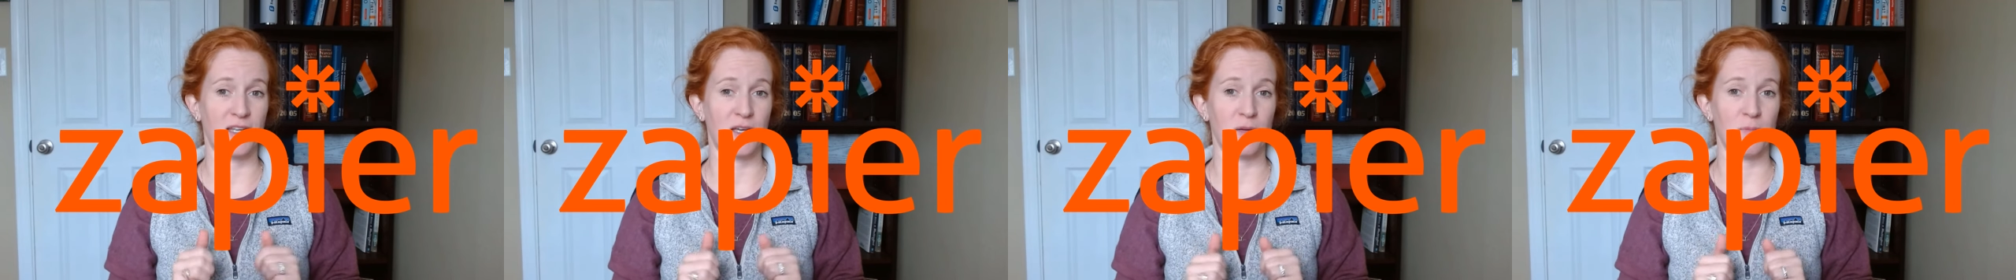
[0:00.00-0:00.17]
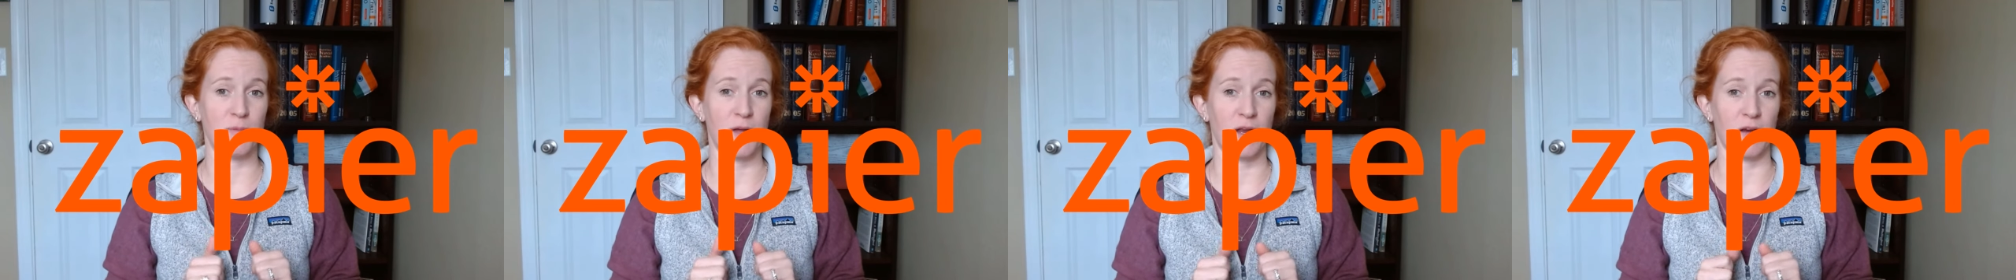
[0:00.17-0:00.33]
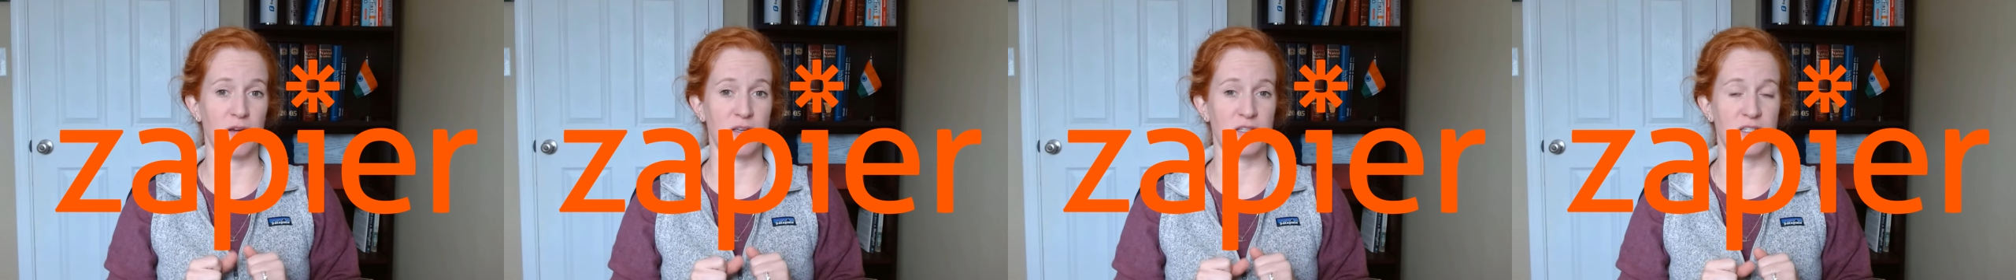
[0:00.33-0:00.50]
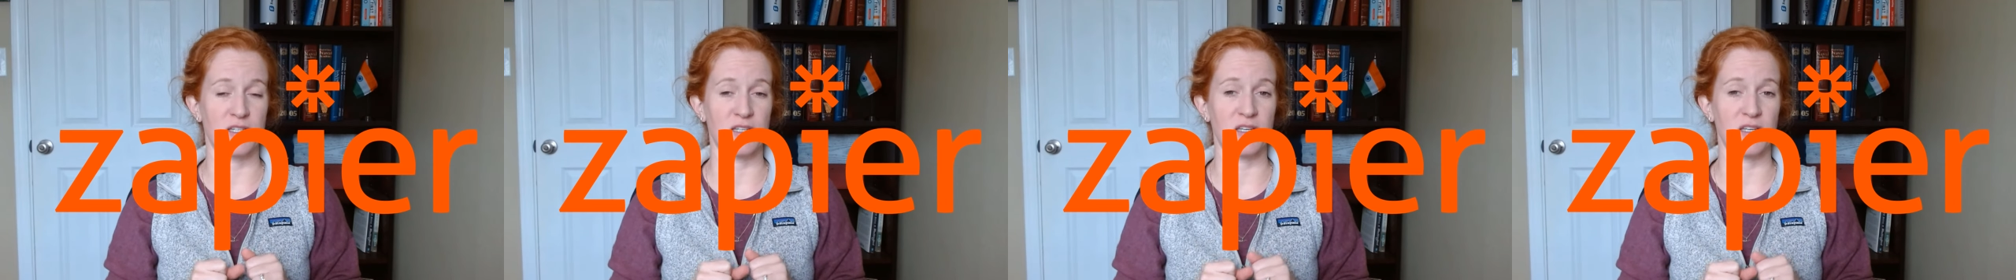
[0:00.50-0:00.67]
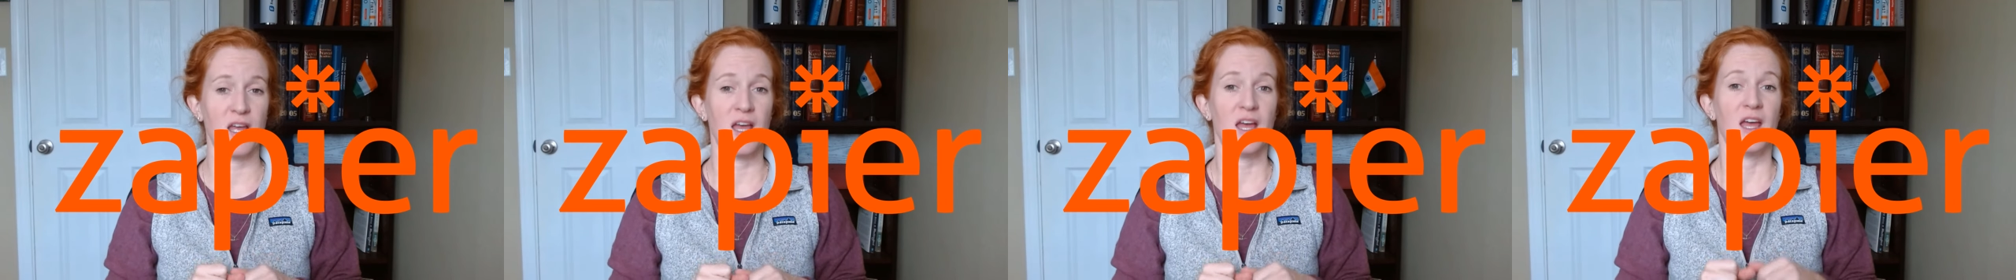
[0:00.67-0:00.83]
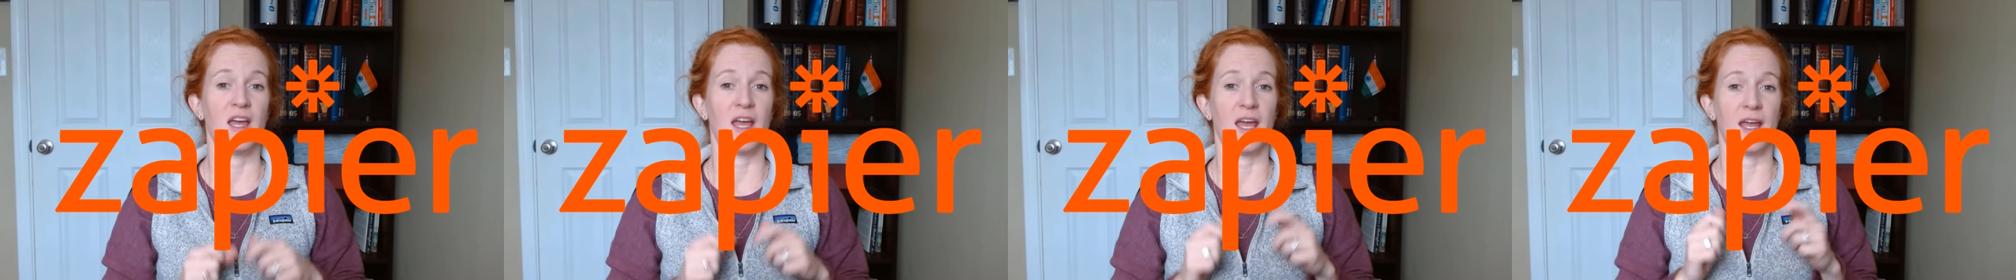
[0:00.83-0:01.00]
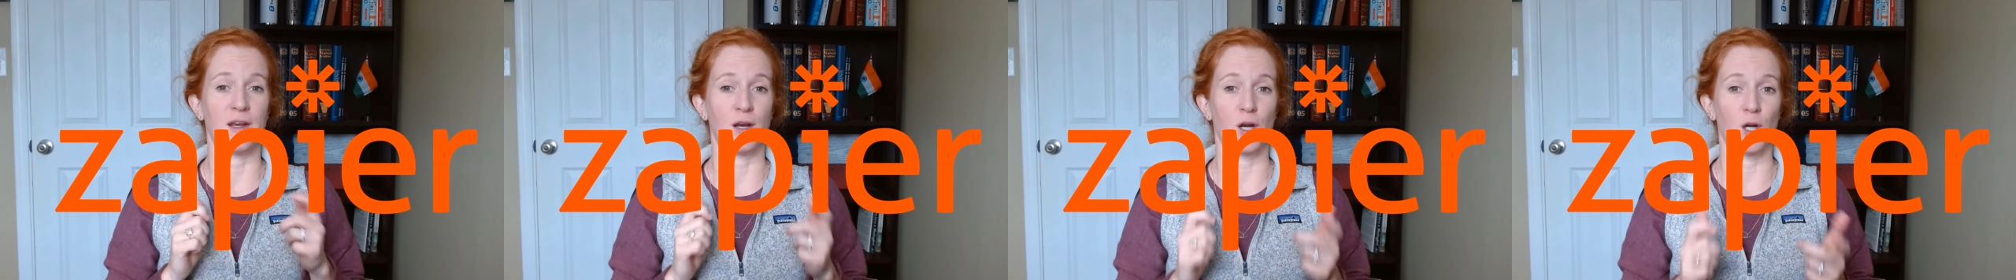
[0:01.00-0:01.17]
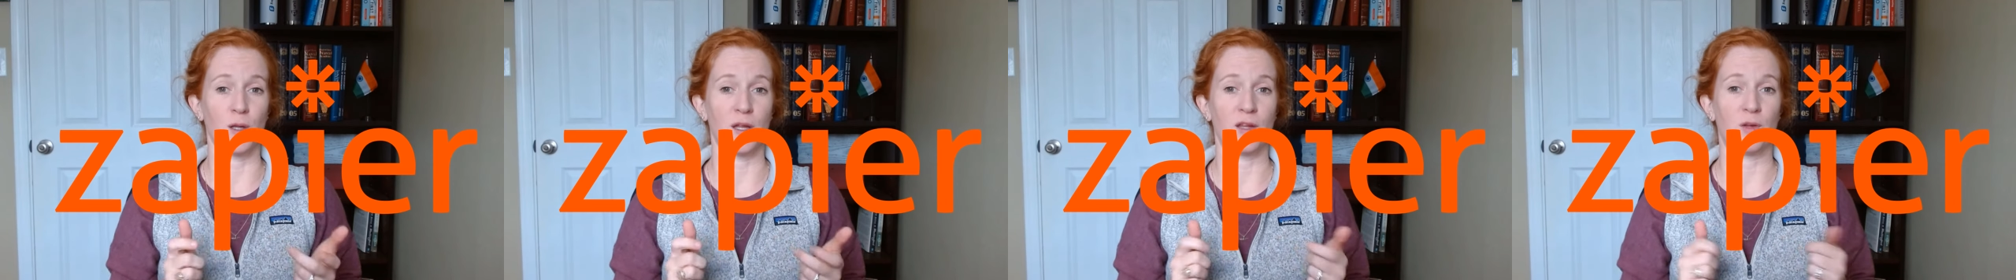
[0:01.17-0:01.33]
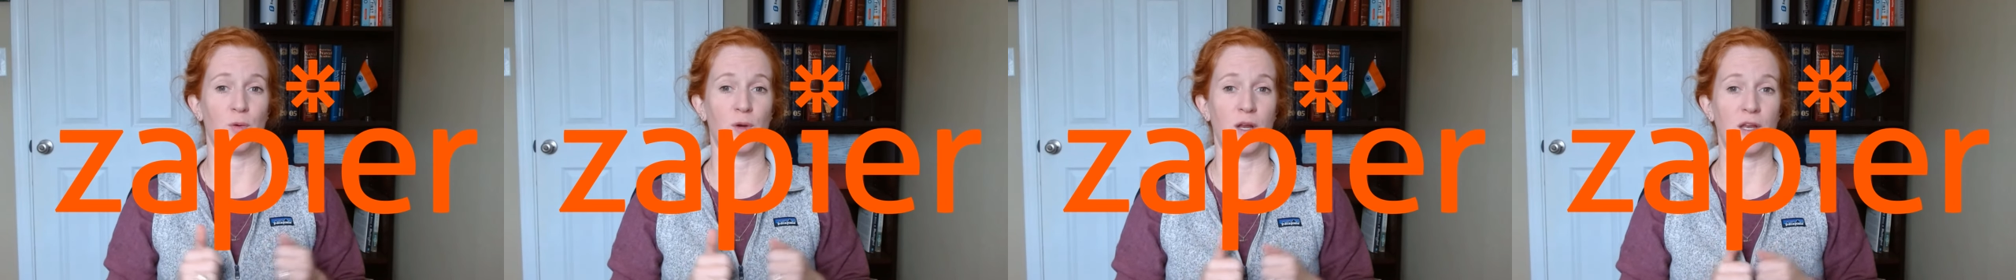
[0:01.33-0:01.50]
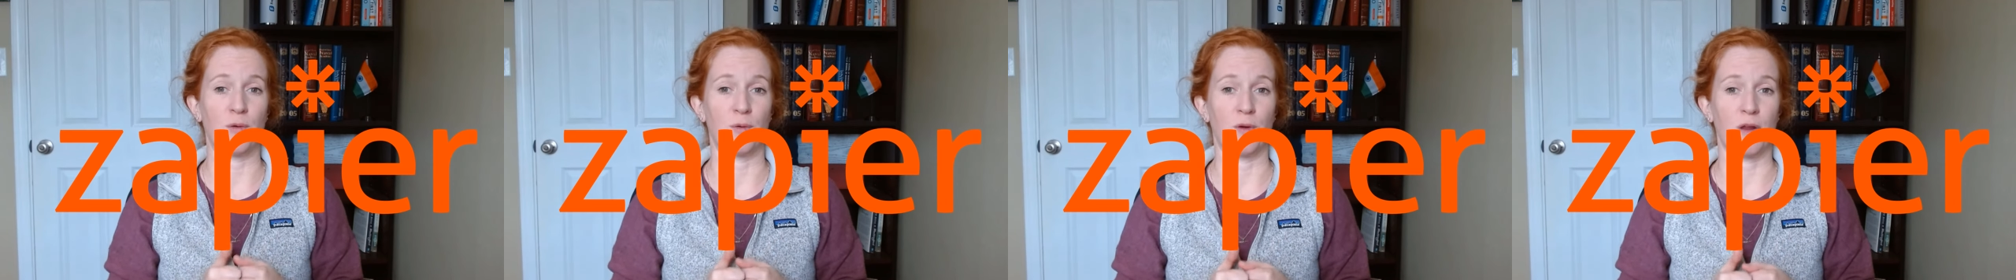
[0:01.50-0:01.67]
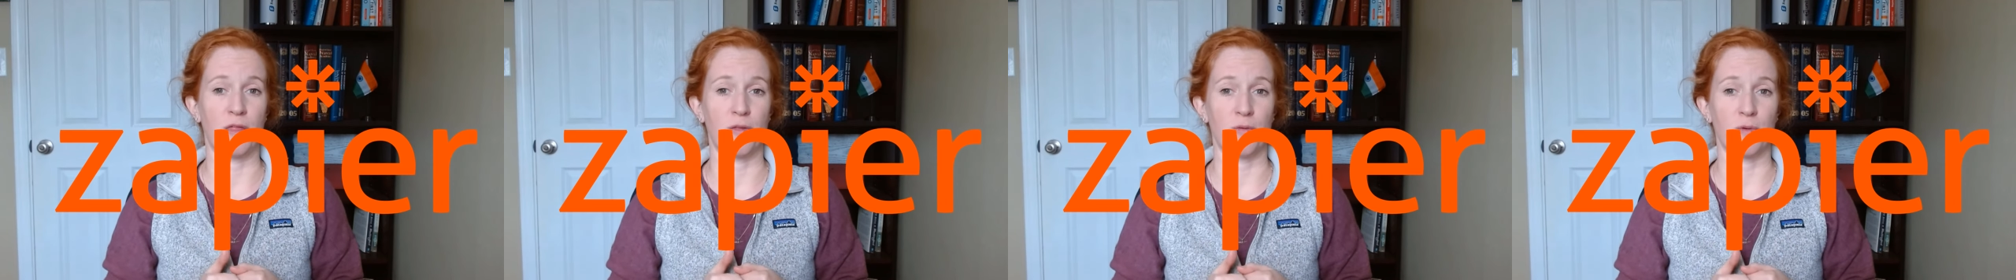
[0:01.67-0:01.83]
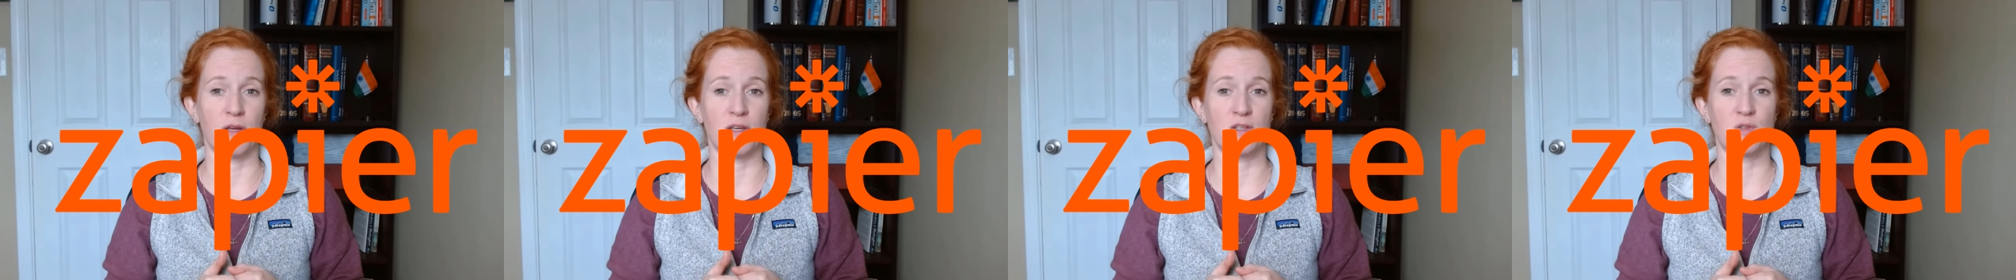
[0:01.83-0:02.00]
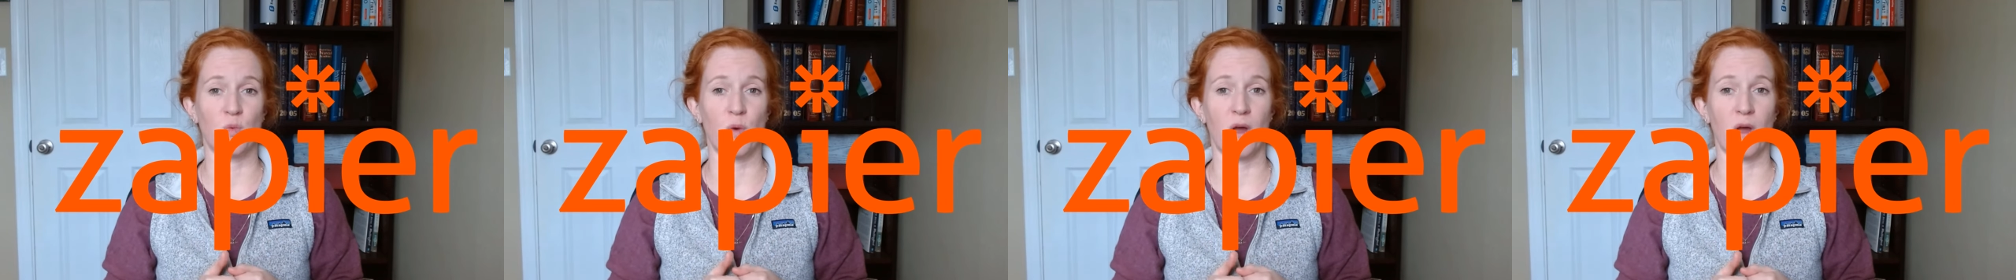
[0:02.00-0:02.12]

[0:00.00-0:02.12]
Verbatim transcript: comparison in early 2023 as